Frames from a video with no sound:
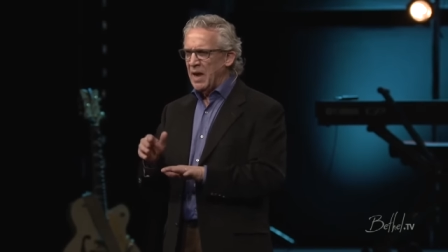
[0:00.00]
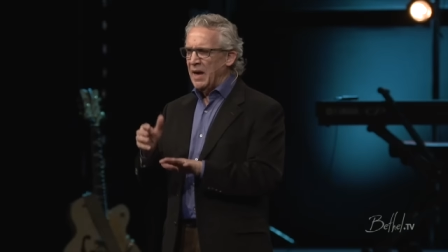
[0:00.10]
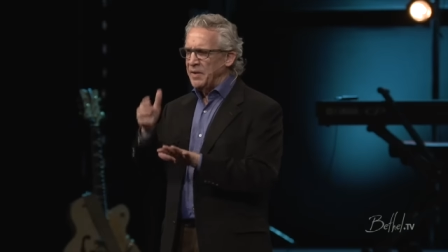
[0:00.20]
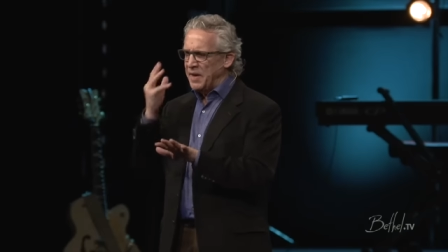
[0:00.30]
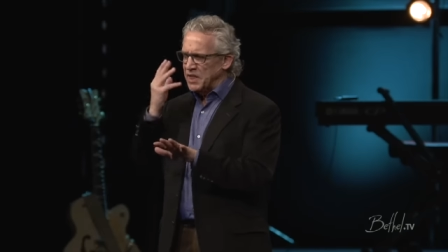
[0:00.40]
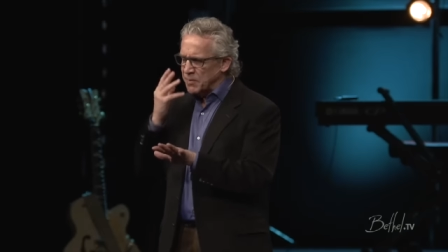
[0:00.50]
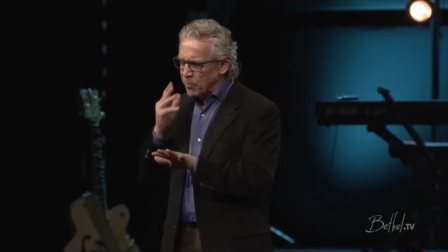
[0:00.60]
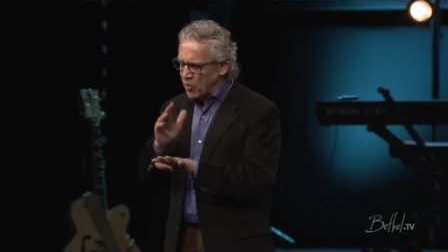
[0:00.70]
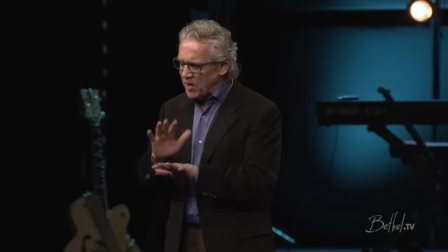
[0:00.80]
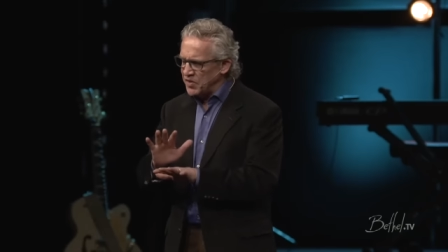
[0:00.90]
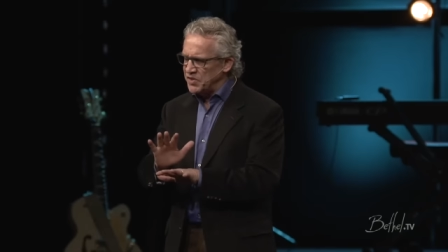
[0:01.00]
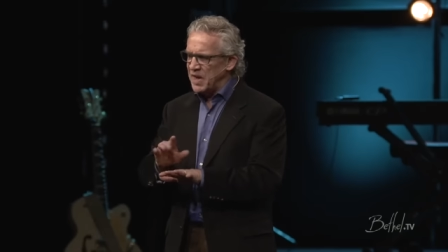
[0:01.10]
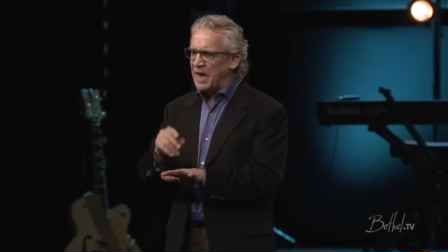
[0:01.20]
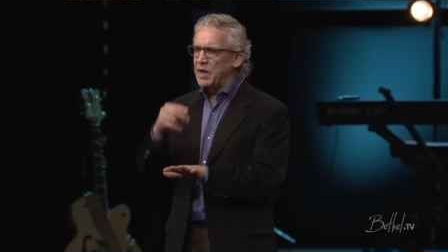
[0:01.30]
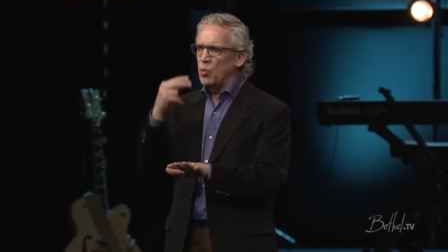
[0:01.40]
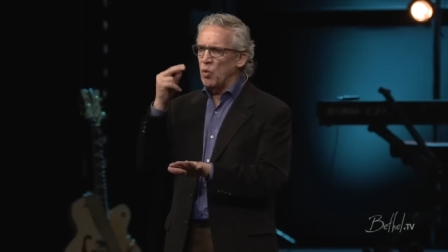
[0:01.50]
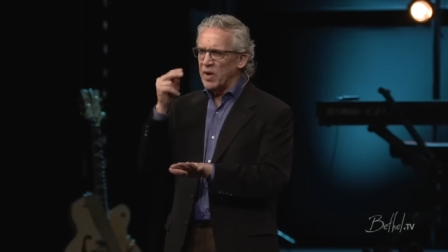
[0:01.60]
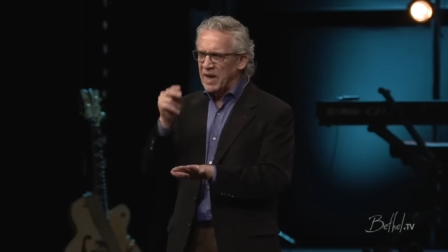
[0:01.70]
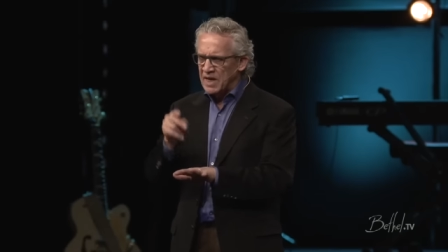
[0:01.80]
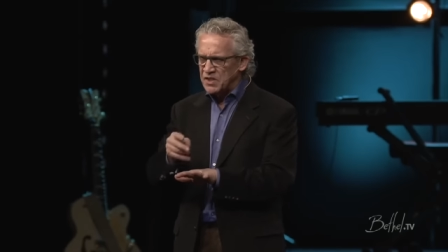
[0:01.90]
And then his breath is added where
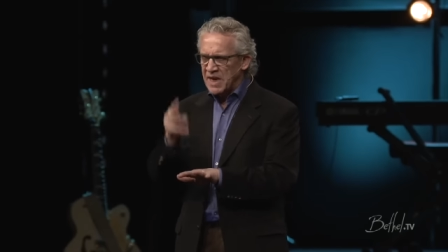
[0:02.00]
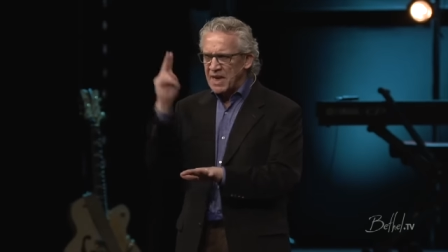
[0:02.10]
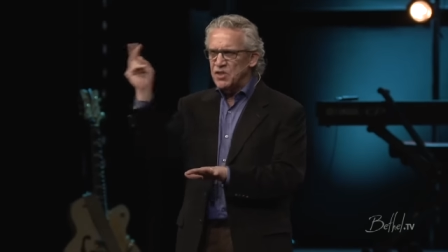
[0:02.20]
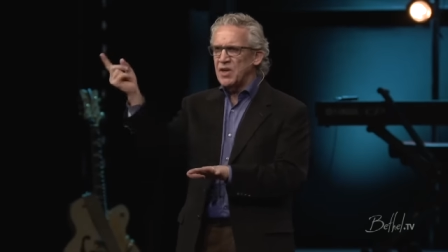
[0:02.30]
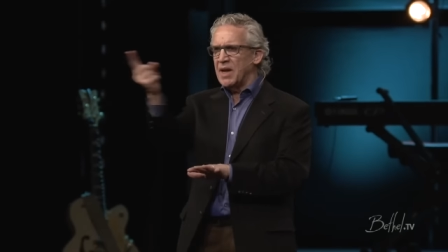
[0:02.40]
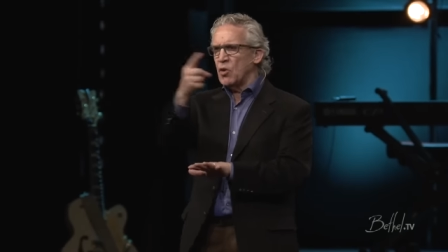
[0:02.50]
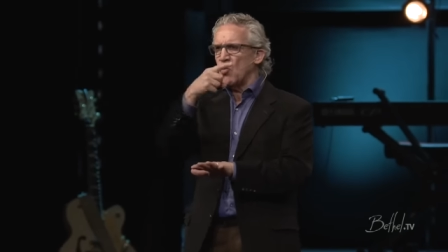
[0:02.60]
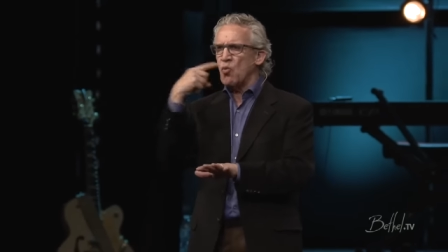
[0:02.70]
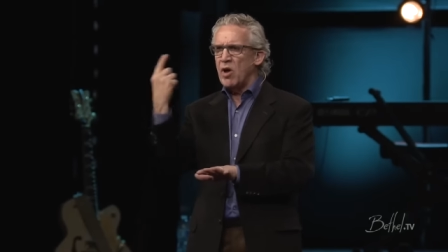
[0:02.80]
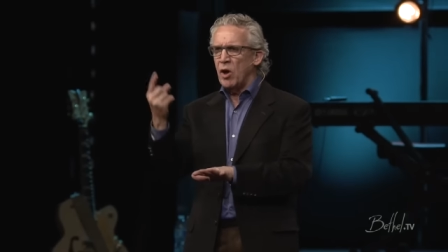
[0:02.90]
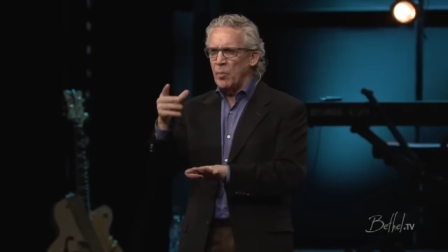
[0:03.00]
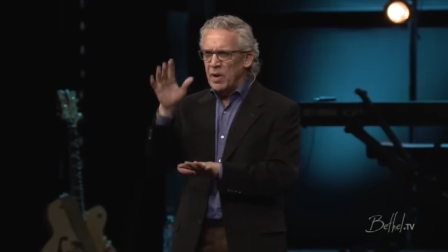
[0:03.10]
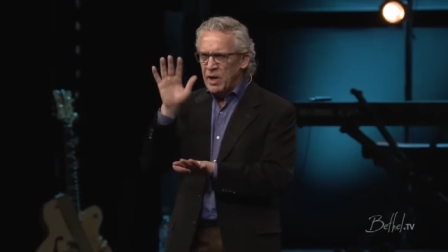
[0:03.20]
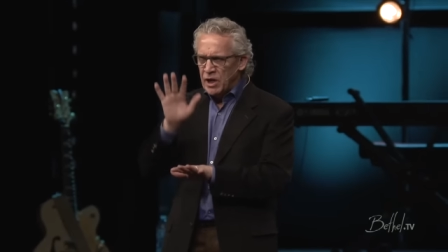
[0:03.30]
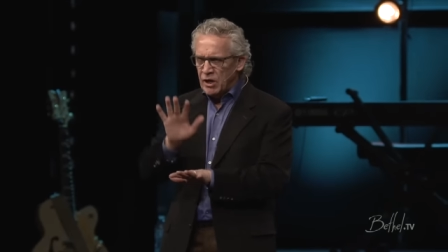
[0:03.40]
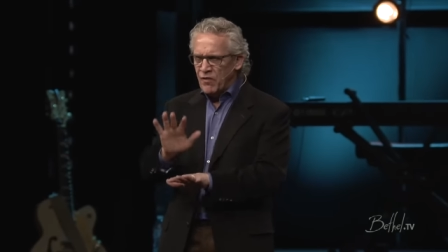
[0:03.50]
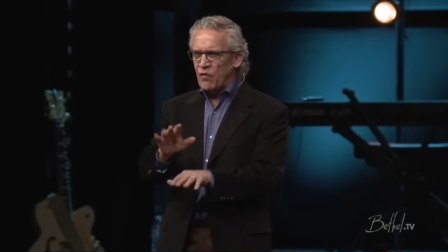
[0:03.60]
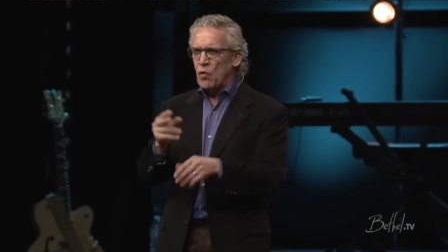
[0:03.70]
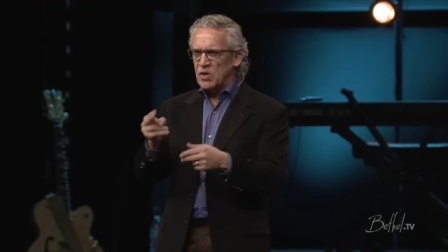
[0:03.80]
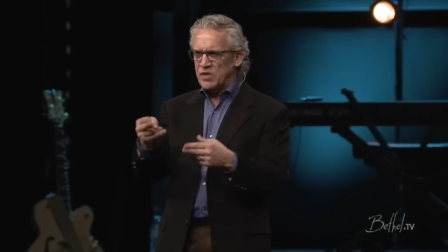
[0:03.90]
his angelic realm
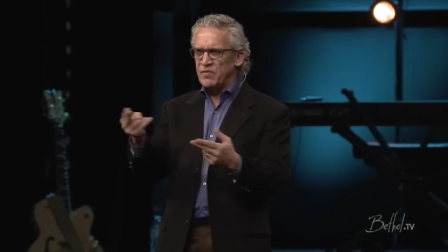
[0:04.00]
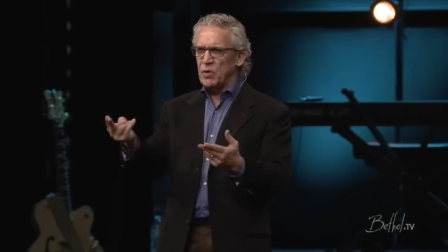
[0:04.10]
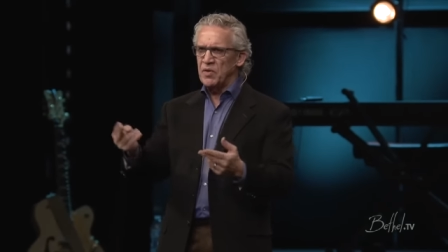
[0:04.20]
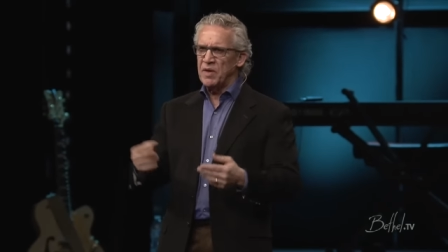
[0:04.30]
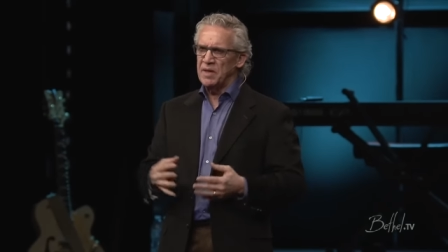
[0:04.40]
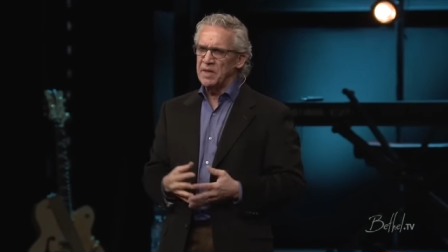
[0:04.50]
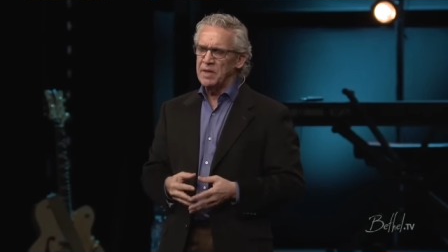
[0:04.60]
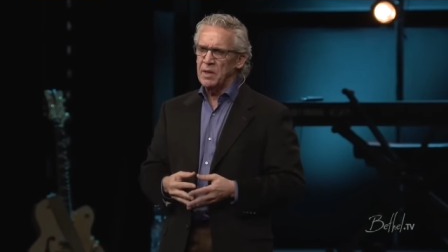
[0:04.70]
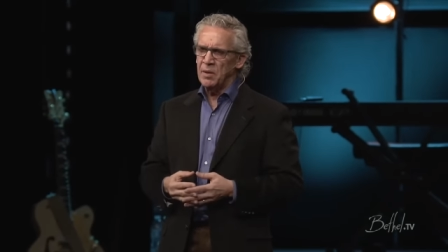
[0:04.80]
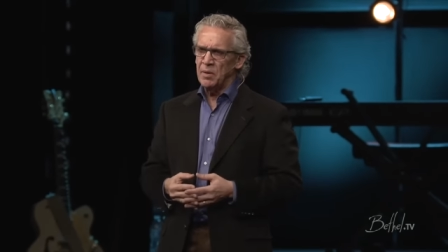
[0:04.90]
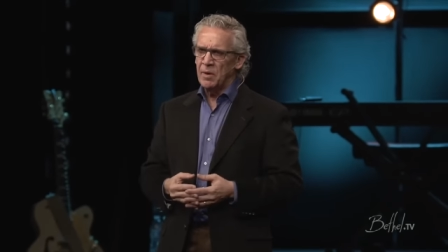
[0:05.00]
enforced the very thing declared.